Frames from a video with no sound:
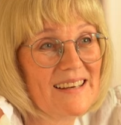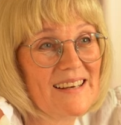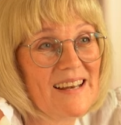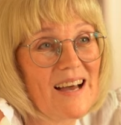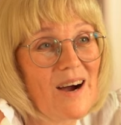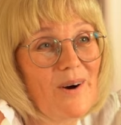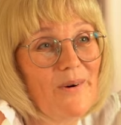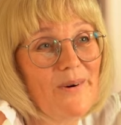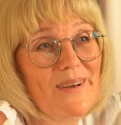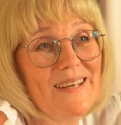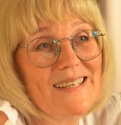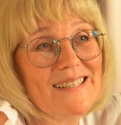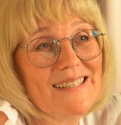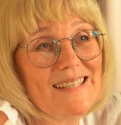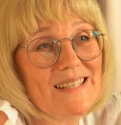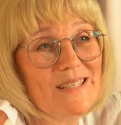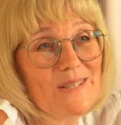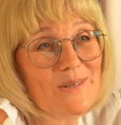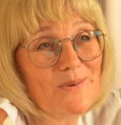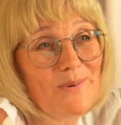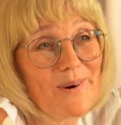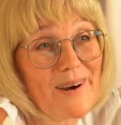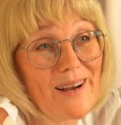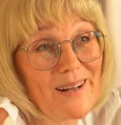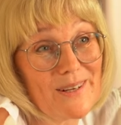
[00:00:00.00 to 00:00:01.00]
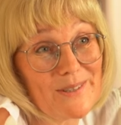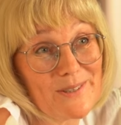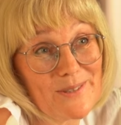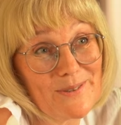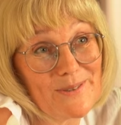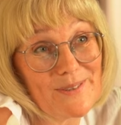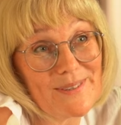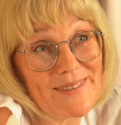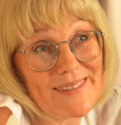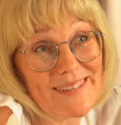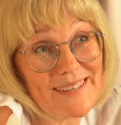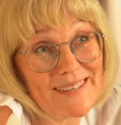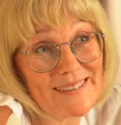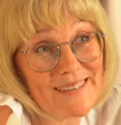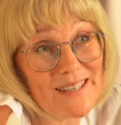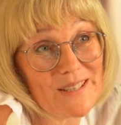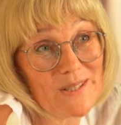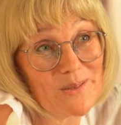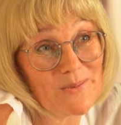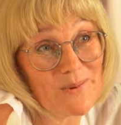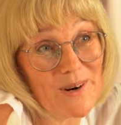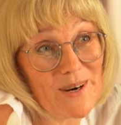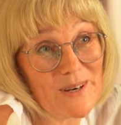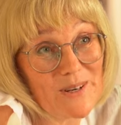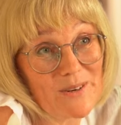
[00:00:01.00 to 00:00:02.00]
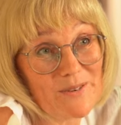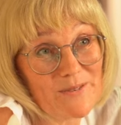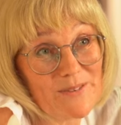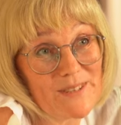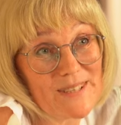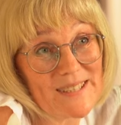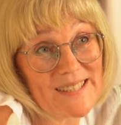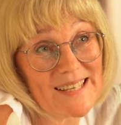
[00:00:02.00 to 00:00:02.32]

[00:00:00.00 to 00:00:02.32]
Now, isn't it wild to think that one of the